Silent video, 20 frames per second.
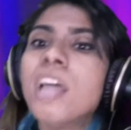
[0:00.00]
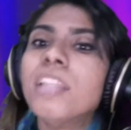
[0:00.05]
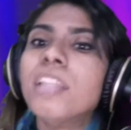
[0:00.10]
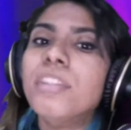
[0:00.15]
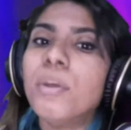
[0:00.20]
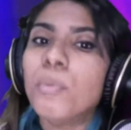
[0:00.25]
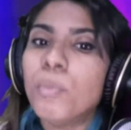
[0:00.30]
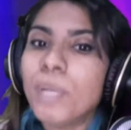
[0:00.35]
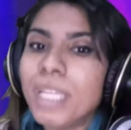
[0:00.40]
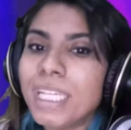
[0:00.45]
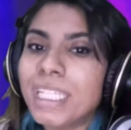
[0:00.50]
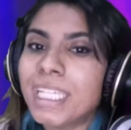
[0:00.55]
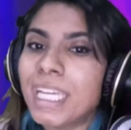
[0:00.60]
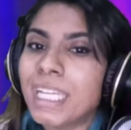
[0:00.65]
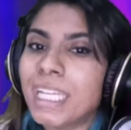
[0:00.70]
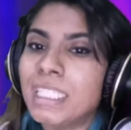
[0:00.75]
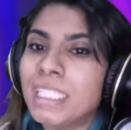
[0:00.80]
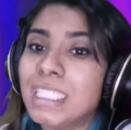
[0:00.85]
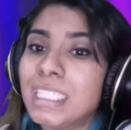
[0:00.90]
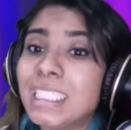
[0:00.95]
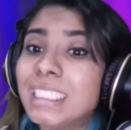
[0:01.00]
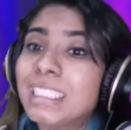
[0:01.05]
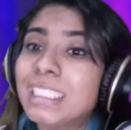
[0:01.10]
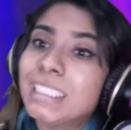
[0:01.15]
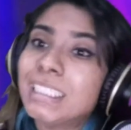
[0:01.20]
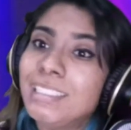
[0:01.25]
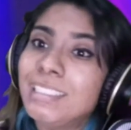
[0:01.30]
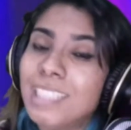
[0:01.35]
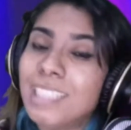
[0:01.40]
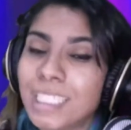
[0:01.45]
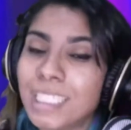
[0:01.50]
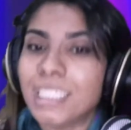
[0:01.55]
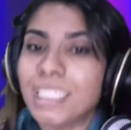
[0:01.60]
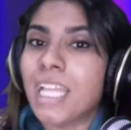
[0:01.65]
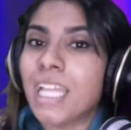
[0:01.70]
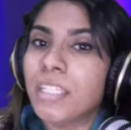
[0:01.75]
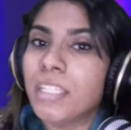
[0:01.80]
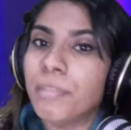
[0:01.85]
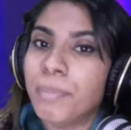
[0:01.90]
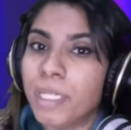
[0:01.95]
The Weeknd is yet
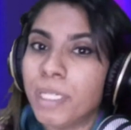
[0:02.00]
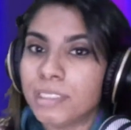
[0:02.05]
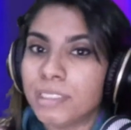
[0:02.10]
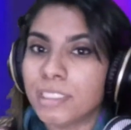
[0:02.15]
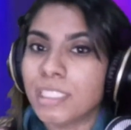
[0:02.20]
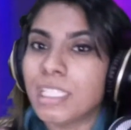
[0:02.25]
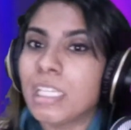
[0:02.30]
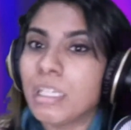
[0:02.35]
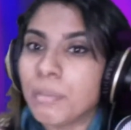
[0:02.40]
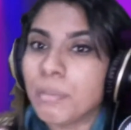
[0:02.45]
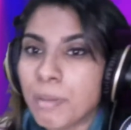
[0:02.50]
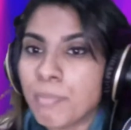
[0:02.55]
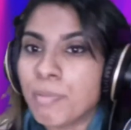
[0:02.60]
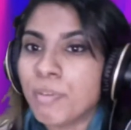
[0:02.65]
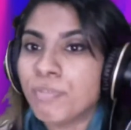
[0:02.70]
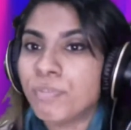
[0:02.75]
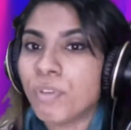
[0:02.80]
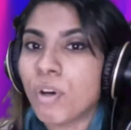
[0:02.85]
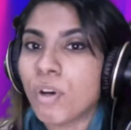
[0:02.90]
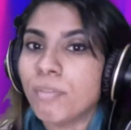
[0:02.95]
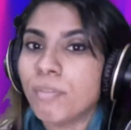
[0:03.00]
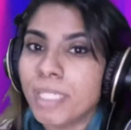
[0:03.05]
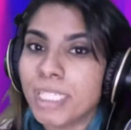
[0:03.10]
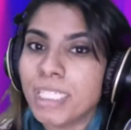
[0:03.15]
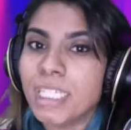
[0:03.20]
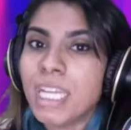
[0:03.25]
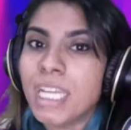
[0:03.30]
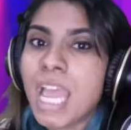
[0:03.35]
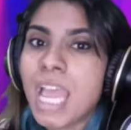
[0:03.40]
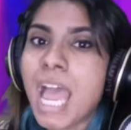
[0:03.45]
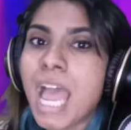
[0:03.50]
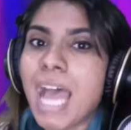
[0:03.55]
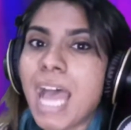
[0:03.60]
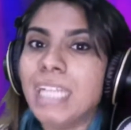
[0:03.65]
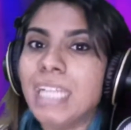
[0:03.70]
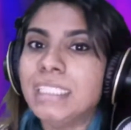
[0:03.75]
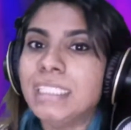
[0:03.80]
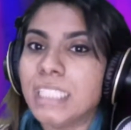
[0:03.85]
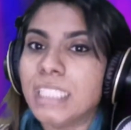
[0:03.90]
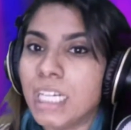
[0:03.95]
another person that will be performing
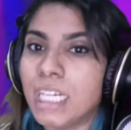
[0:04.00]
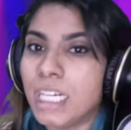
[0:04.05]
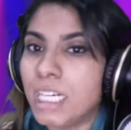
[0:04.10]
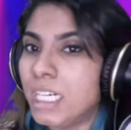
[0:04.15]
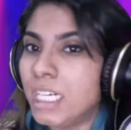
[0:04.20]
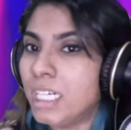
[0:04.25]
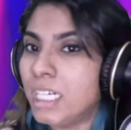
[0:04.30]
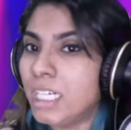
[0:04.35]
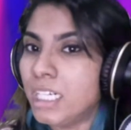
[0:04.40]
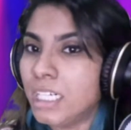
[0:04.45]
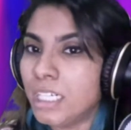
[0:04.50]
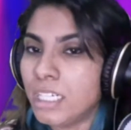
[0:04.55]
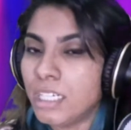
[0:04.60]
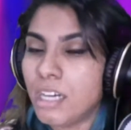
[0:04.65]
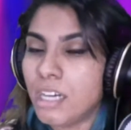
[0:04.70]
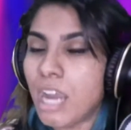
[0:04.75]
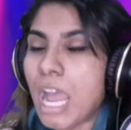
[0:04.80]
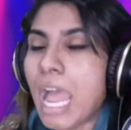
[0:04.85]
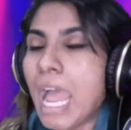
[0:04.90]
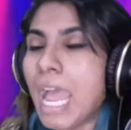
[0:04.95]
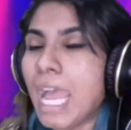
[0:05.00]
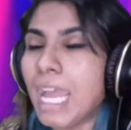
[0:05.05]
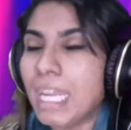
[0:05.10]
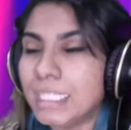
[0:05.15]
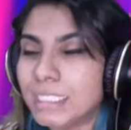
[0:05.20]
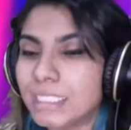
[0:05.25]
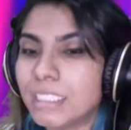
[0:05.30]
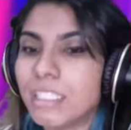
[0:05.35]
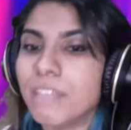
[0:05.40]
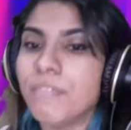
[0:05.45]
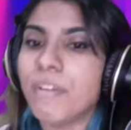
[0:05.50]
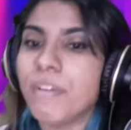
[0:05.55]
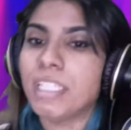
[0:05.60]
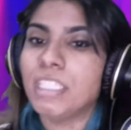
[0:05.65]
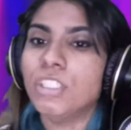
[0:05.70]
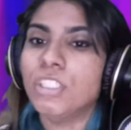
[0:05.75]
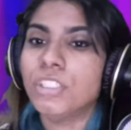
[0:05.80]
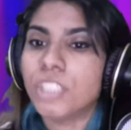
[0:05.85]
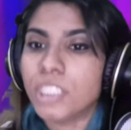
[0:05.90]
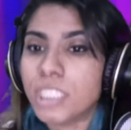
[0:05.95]
at the
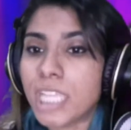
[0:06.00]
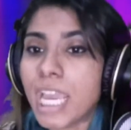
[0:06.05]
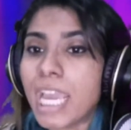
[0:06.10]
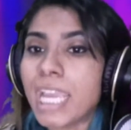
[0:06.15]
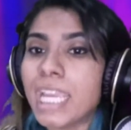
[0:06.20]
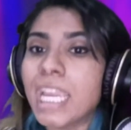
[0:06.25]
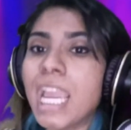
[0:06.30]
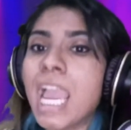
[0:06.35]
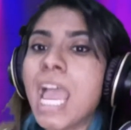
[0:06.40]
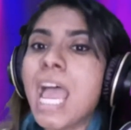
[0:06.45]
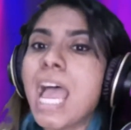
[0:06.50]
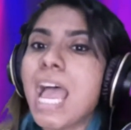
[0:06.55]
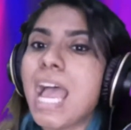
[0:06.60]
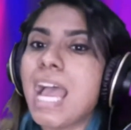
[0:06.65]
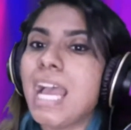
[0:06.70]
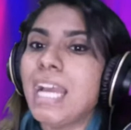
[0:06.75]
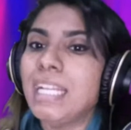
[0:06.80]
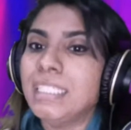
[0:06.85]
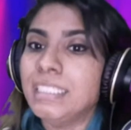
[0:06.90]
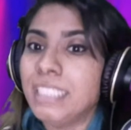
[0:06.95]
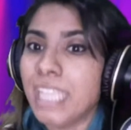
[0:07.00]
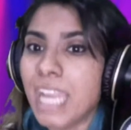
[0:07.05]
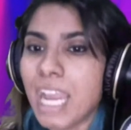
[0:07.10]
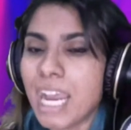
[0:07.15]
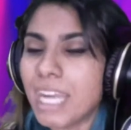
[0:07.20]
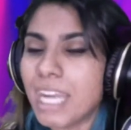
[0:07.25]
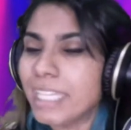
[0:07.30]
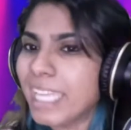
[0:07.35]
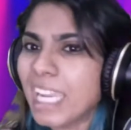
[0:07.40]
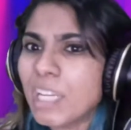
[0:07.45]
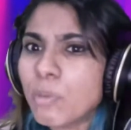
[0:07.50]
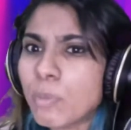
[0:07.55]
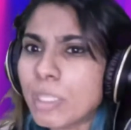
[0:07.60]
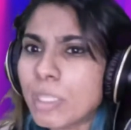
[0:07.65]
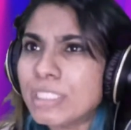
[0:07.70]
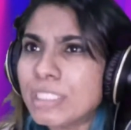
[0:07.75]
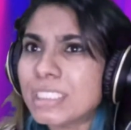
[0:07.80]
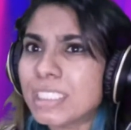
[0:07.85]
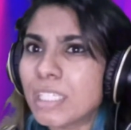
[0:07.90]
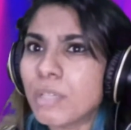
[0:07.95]
venue today, and yeah, I can't
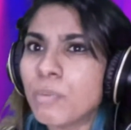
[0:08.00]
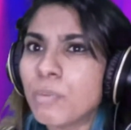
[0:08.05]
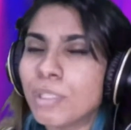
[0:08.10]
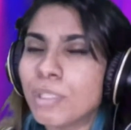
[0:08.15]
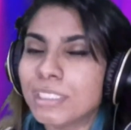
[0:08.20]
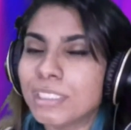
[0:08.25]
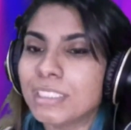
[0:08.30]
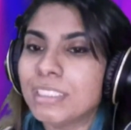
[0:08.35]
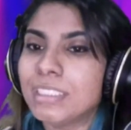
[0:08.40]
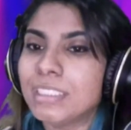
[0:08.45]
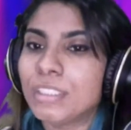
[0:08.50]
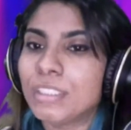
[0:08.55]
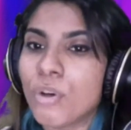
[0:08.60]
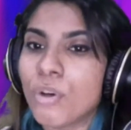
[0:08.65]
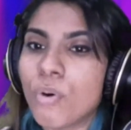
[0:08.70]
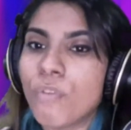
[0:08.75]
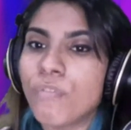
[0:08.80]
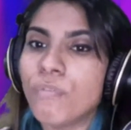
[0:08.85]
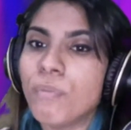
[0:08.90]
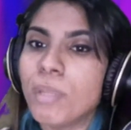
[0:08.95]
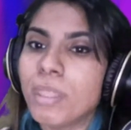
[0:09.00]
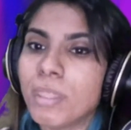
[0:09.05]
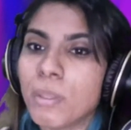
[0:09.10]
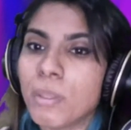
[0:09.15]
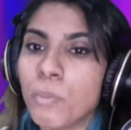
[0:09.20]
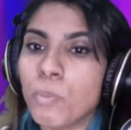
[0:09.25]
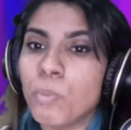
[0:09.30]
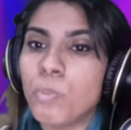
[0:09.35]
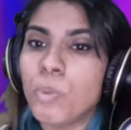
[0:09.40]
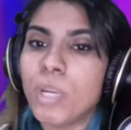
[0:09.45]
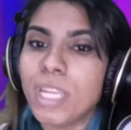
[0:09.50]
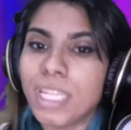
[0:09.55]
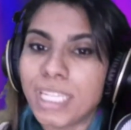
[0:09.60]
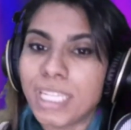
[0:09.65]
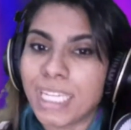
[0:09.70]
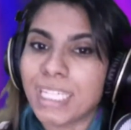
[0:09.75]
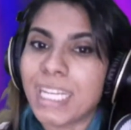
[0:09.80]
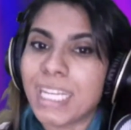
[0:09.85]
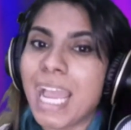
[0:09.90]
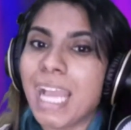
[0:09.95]
wait to see what's in store with
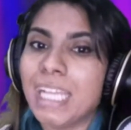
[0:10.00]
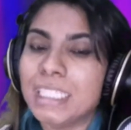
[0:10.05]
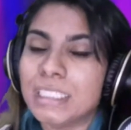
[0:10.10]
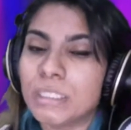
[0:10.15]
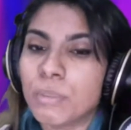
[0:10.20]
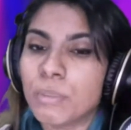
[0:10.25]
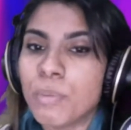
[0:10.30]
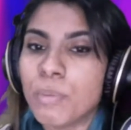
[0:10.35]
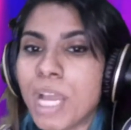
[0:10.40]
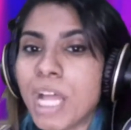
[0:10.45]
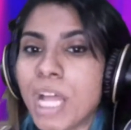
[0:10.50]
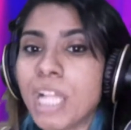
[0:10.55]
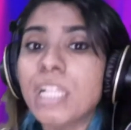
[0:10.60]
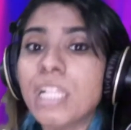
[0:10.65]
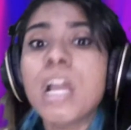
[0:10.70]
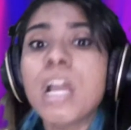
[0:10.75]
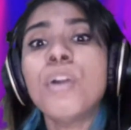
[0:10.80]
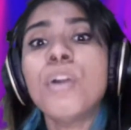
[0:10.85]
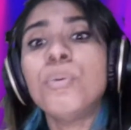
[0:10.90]
Weeknd as well.